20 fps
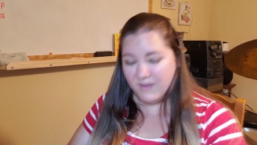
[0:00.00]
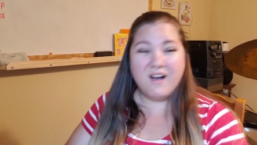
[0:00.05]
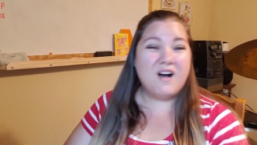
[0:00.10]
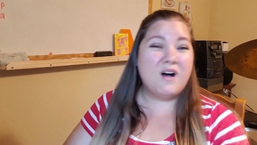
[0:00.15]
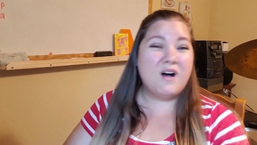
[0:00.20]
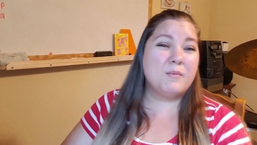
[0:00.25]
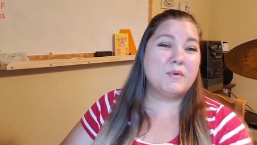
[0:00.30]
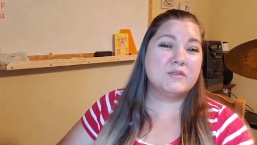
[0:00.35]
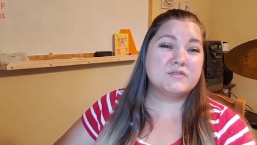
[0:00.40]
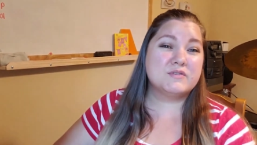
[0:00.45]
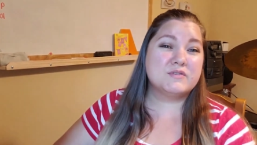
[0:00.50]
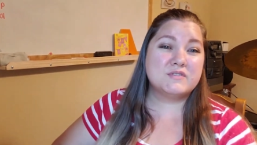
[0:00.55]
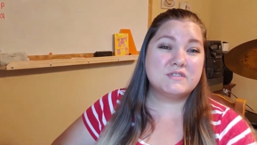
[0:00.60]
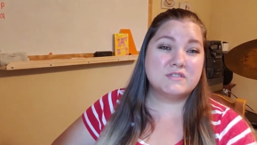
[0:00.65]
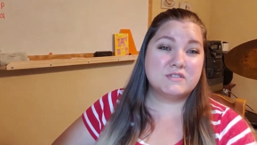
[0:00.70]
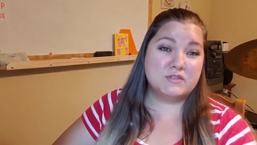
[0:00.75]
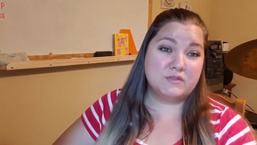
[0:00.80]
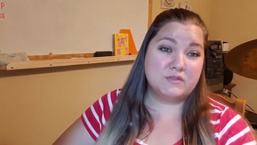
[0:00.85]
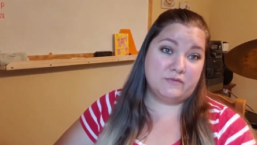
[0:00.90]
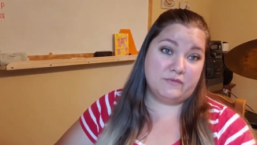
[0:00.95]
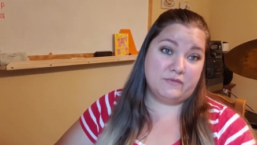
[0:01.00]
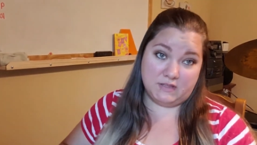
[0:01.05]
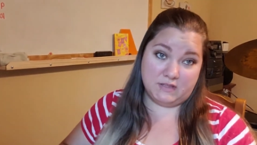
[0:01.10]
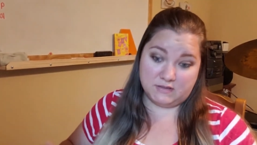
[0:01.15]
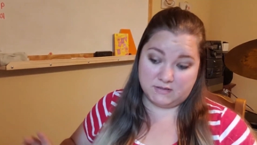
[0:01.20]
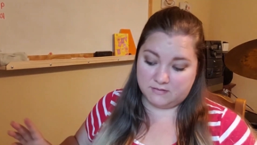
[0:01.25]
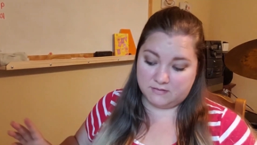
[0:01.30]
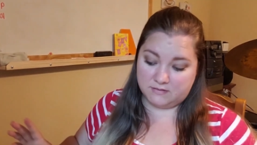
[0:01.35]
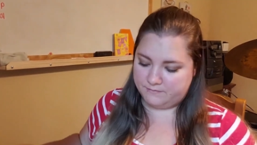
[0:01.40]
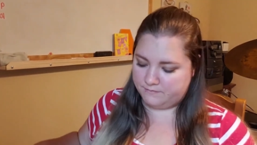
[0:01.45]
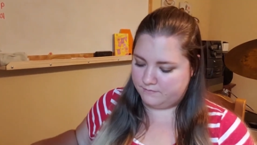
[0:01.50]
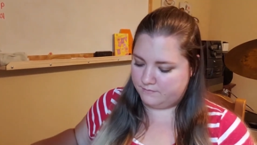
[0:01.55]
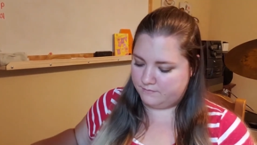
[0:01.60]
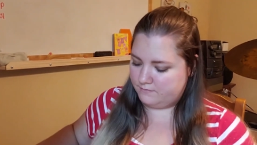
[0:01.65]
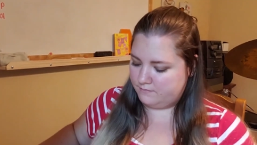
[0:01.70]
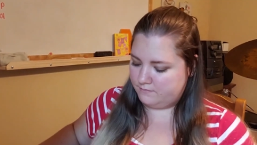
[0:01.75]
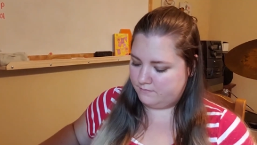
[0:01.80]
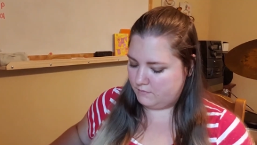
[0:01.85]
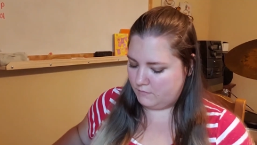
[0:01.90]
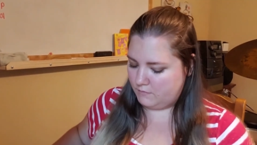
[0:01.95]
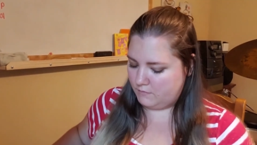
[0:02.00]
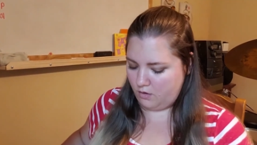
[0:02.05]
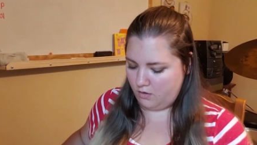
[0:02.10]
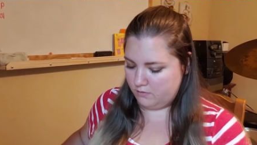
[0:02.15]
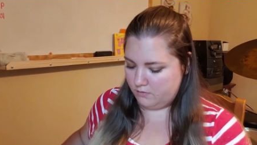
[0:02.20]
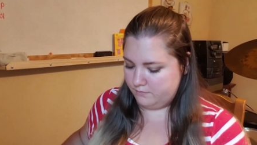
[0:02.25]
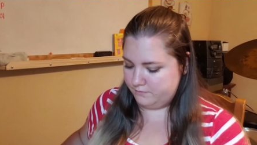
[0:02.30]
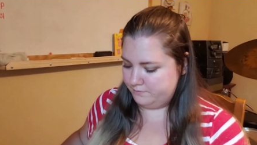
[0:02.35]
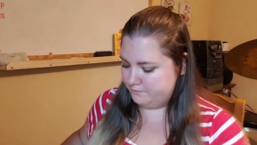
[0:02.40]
almost two feet long,